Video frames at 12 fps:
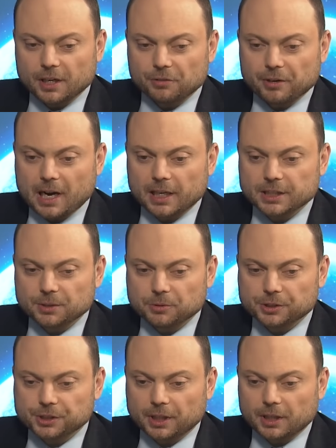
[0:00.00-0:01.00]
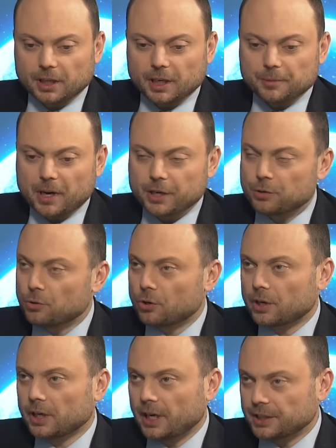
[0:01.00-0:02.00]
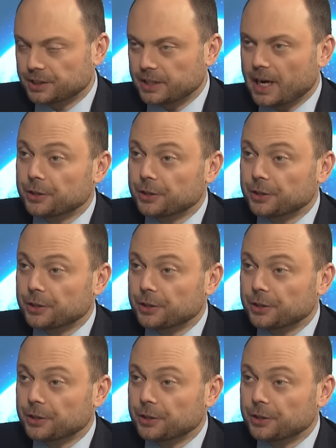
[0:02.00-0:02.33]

reality was that I co-organized the